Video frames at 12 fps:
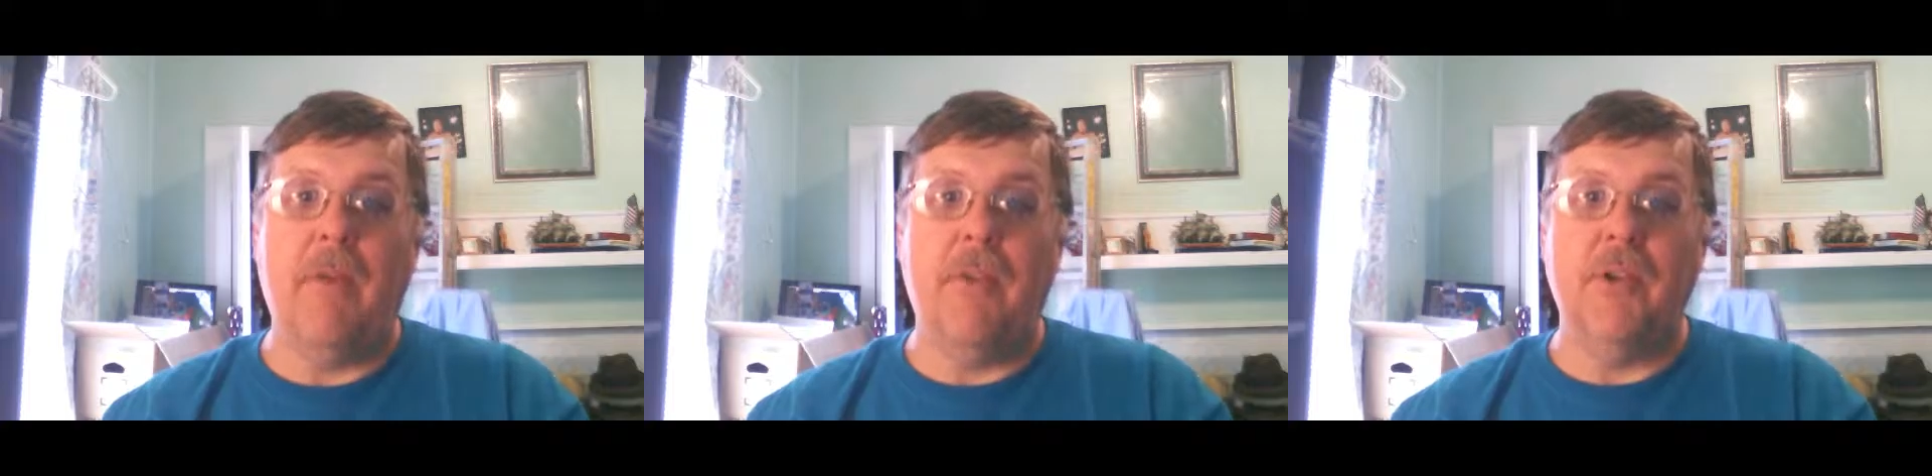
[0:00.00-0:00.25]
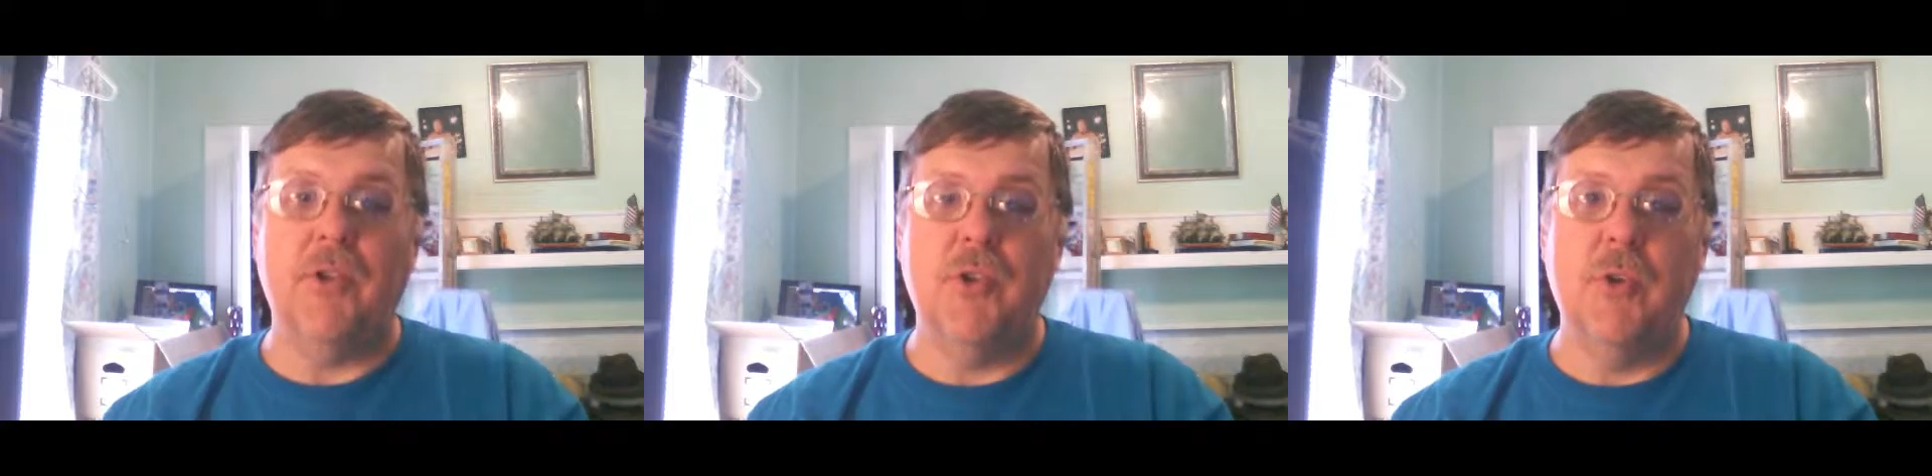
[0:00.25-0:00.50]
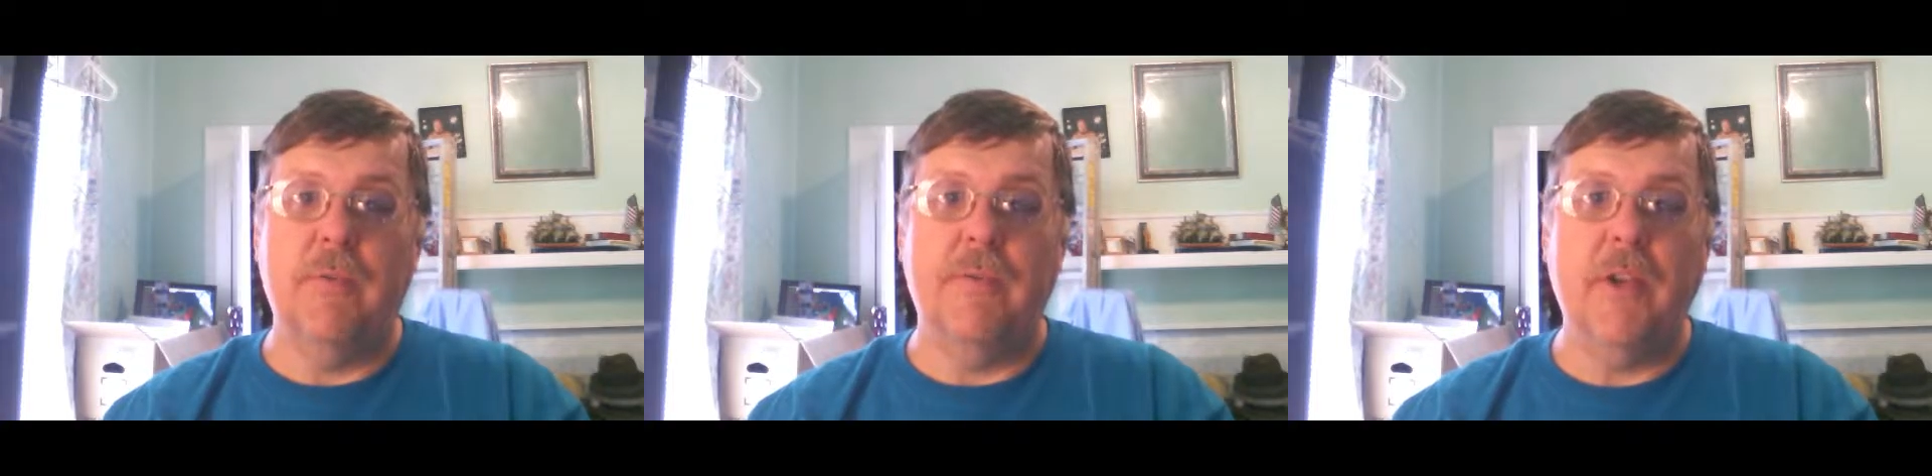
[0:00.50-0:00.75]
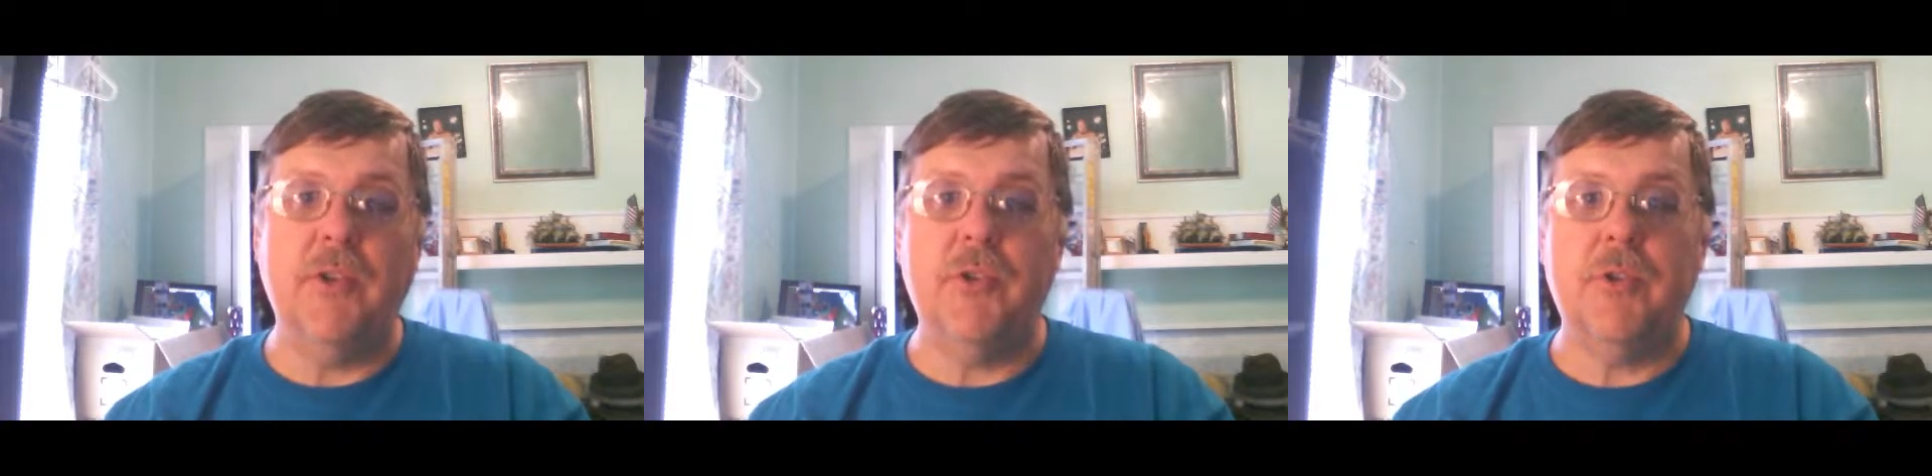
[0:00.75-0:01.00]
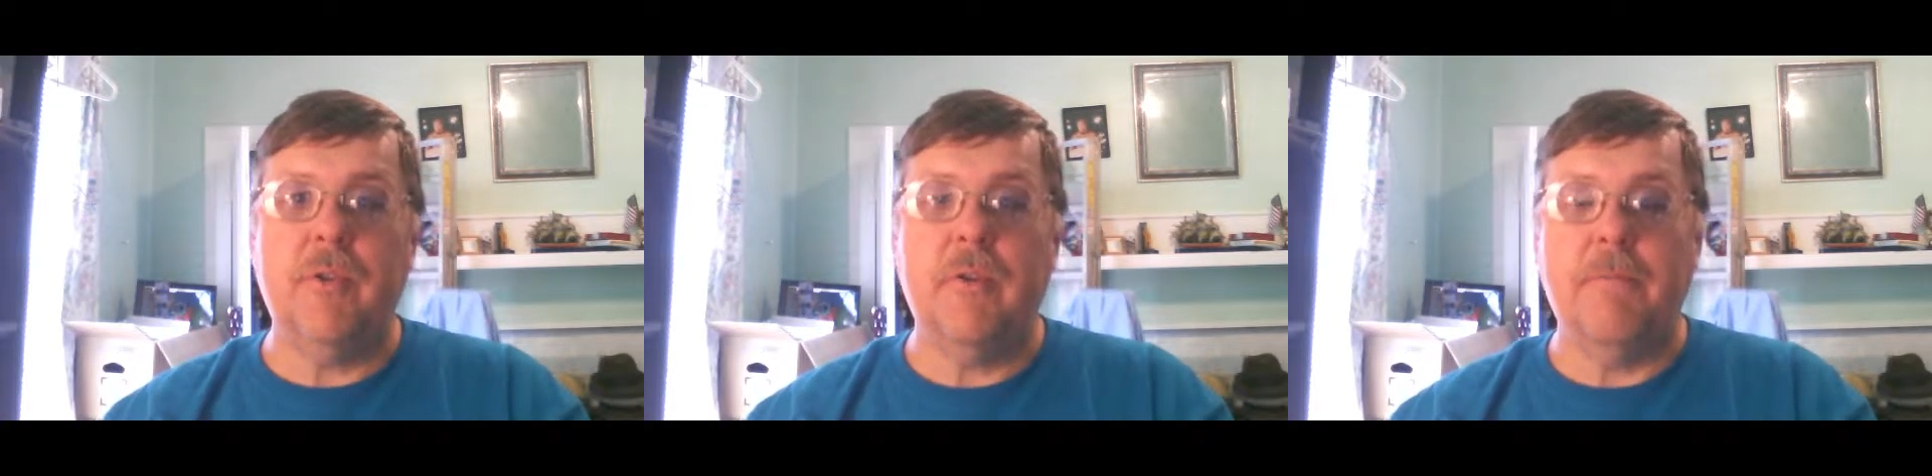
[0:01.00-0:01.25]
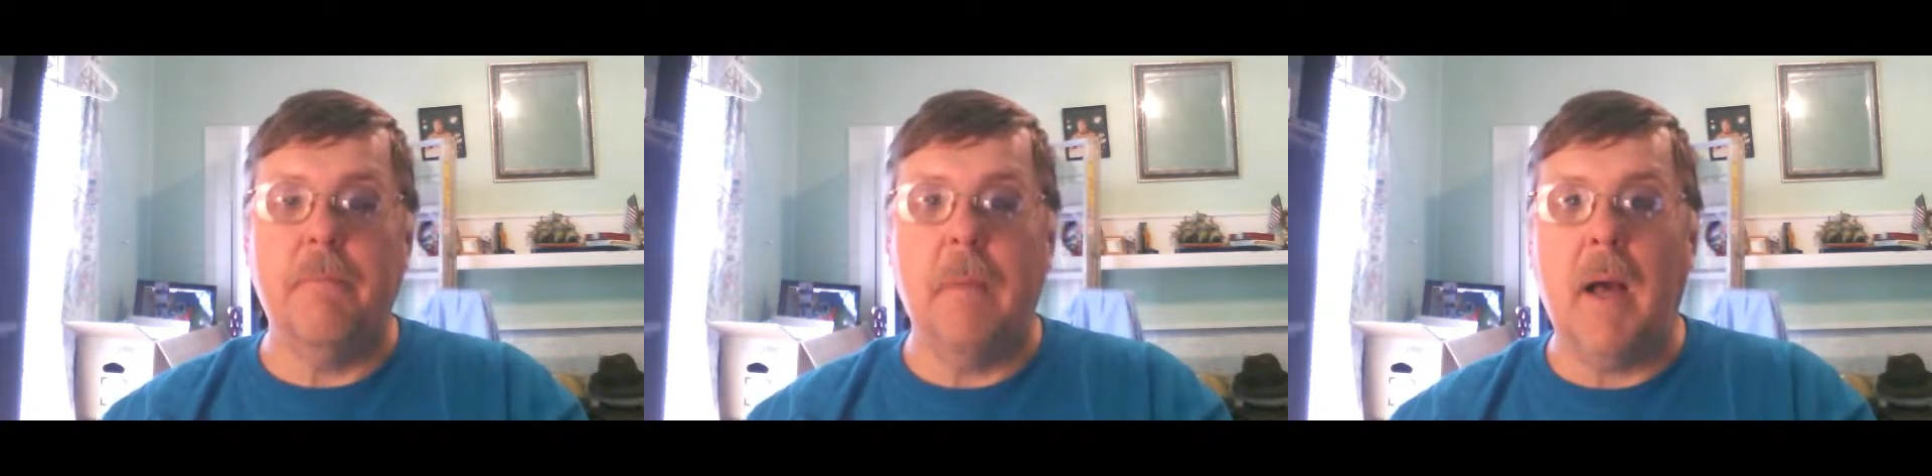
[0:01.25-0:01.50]
this new venture
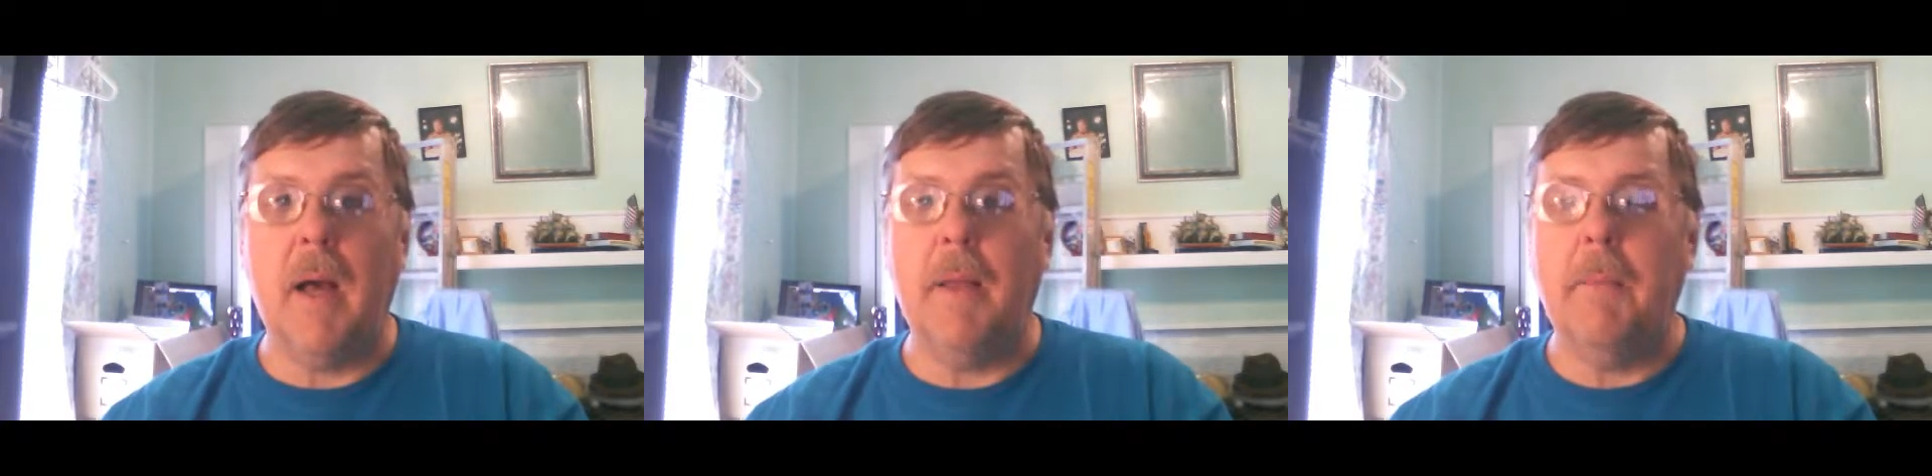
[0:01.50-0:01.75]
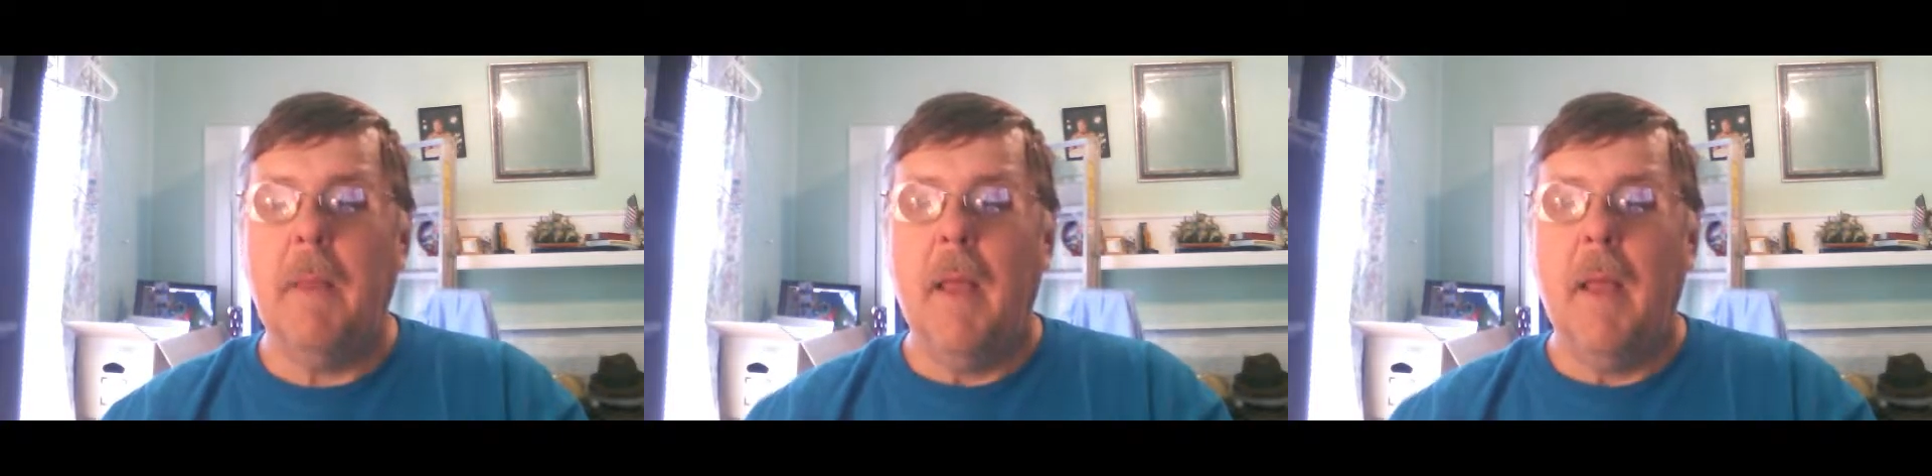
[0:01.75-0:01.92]
of mine,